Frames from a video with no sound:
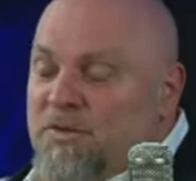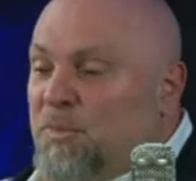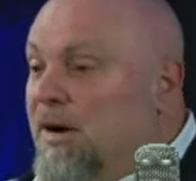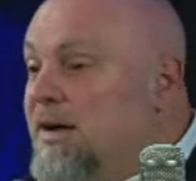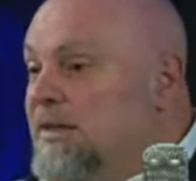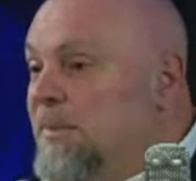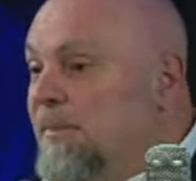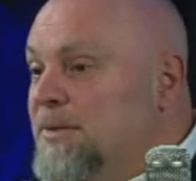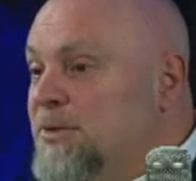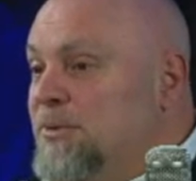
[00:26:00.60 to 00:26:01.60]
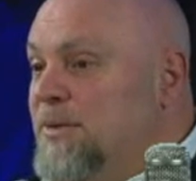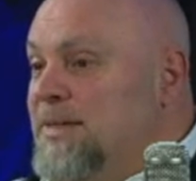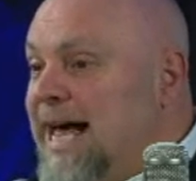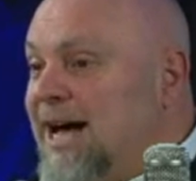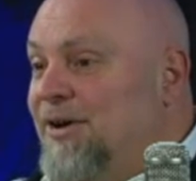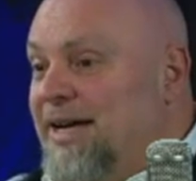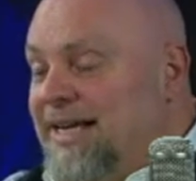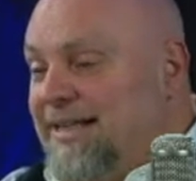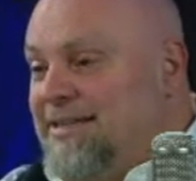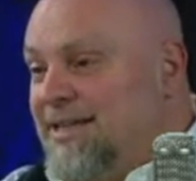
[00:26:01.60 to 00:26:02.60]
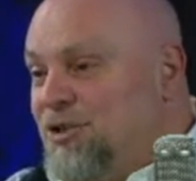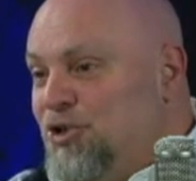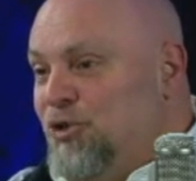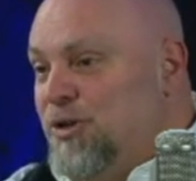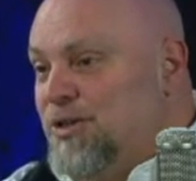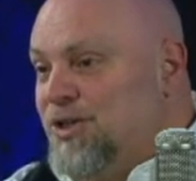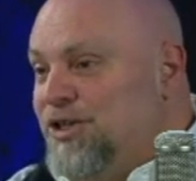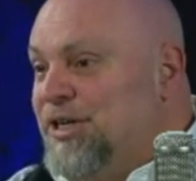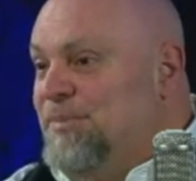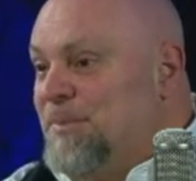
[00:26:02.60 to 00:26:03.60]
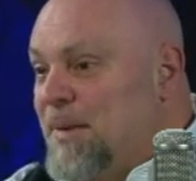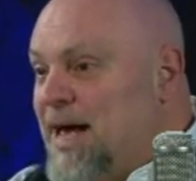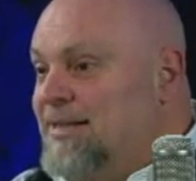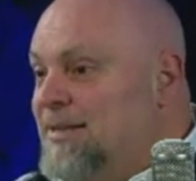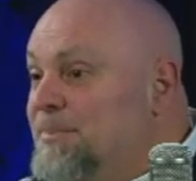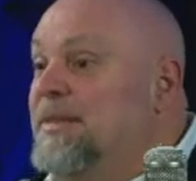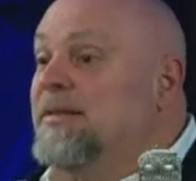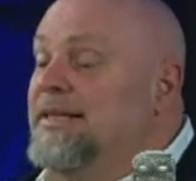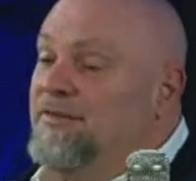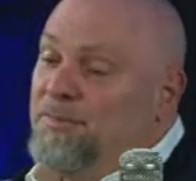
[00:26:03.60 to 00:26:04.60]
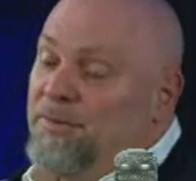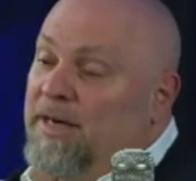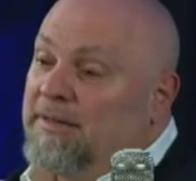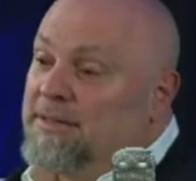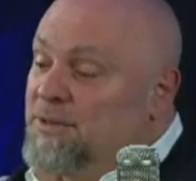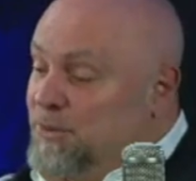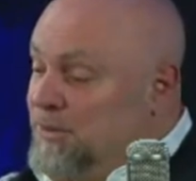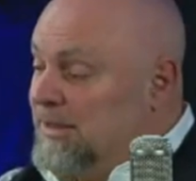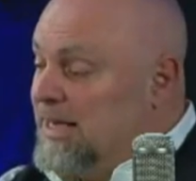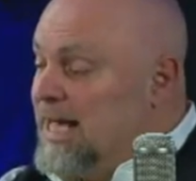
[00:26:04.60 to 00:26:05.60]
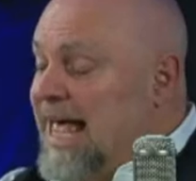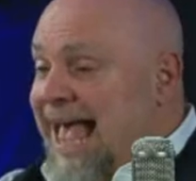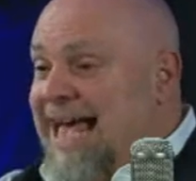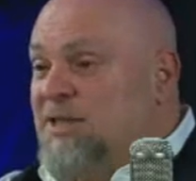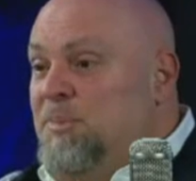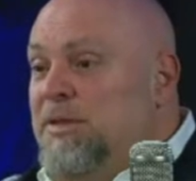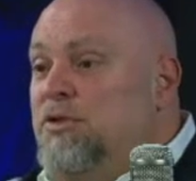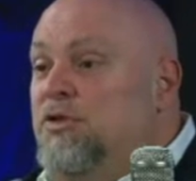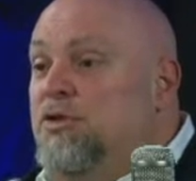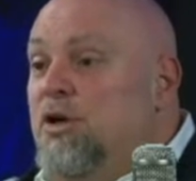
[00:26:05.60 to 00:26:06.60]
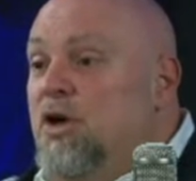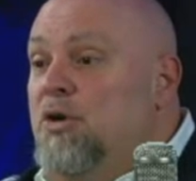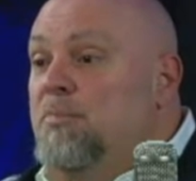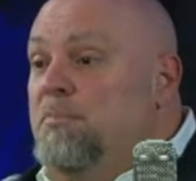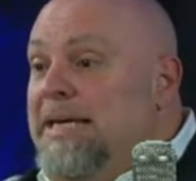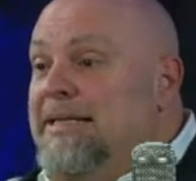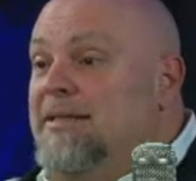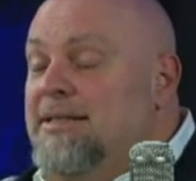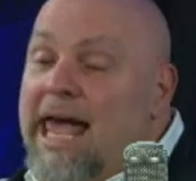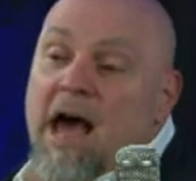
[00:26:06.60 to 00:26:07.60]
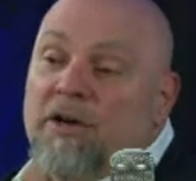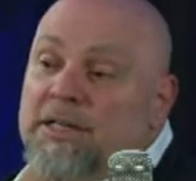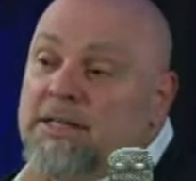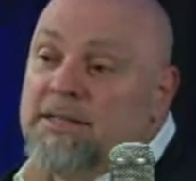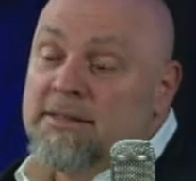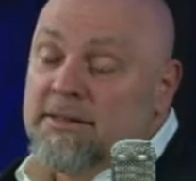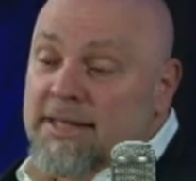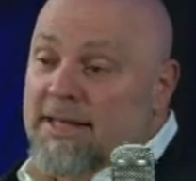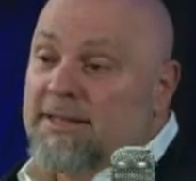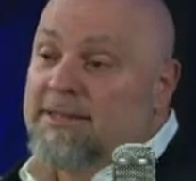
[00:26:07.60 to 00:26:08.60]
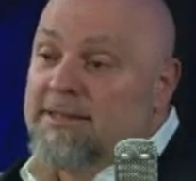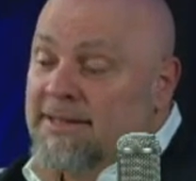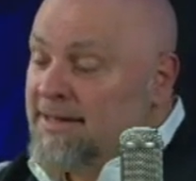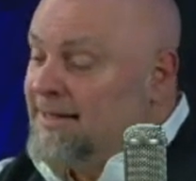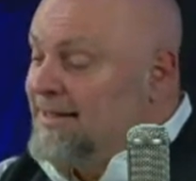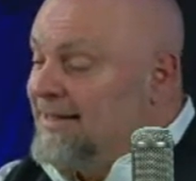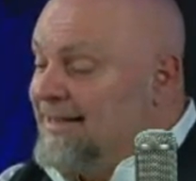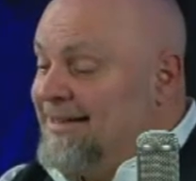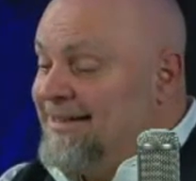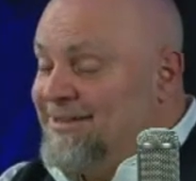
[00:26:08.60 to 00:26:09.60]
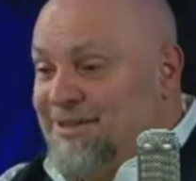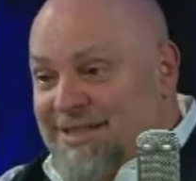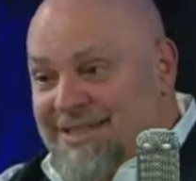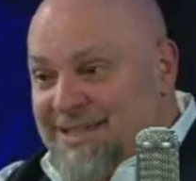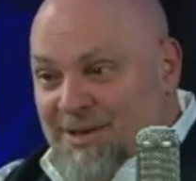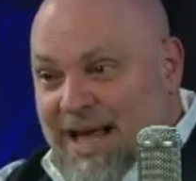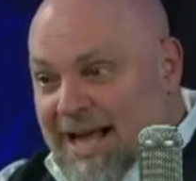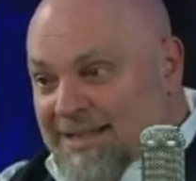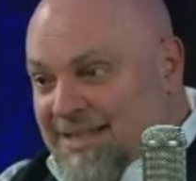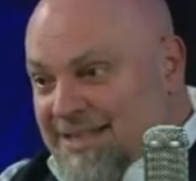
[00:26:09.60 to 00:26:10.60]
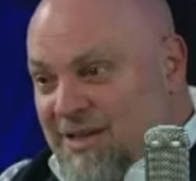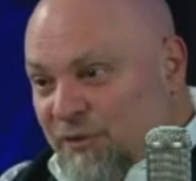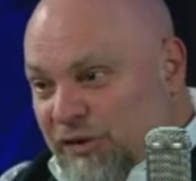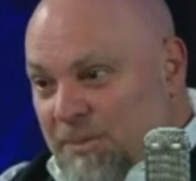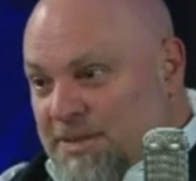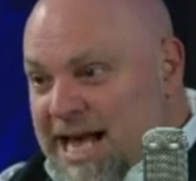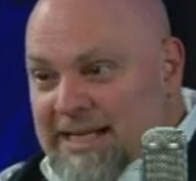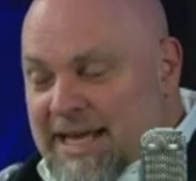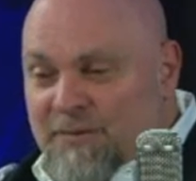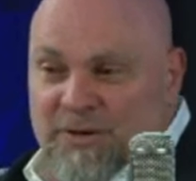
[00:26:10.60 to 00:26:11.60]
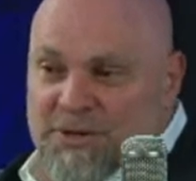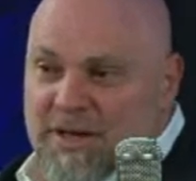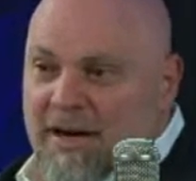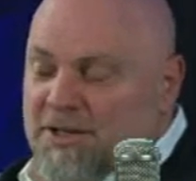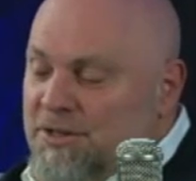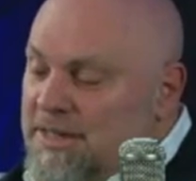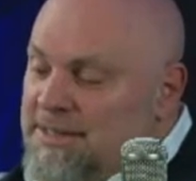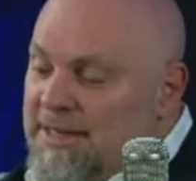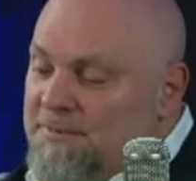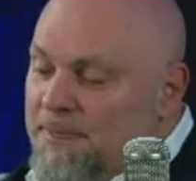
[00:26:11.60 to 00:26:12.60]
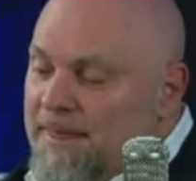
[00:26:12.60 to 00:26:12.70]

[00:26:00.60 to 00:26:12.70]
of prayer in the public schools, how in such short term the possibility of prayer in school has been so beaten down into these little kids. Uh, so this is the this is the flip side of that first cartoon, isn't it?